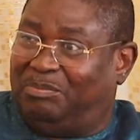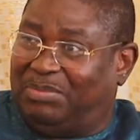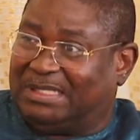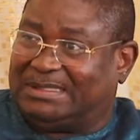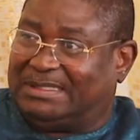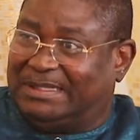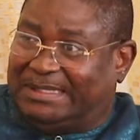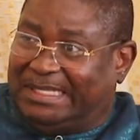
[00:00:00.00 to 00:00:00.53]

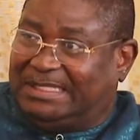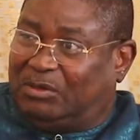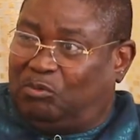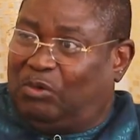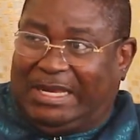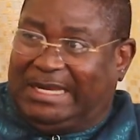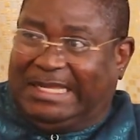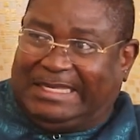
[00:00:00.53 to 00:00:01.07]
But
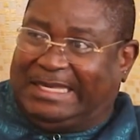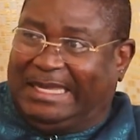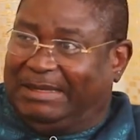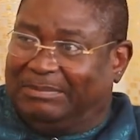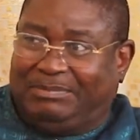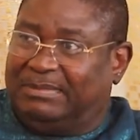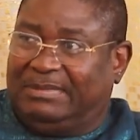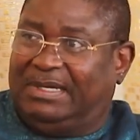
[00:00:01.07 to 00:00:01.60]
when he
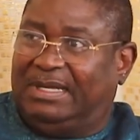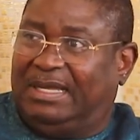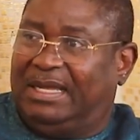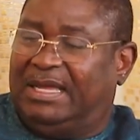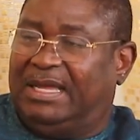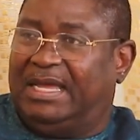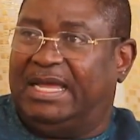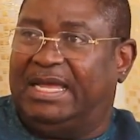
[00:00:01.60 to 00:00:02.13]
came,
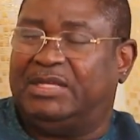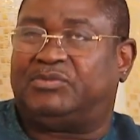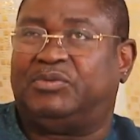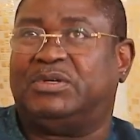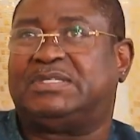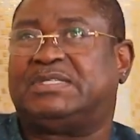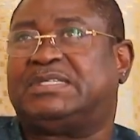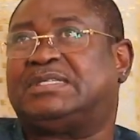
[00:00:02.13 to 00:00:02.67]
he
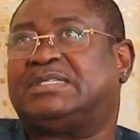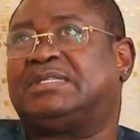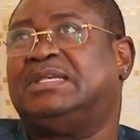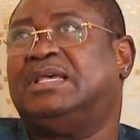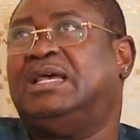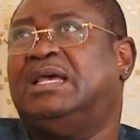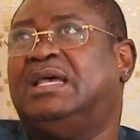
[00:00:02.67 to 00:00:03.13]
was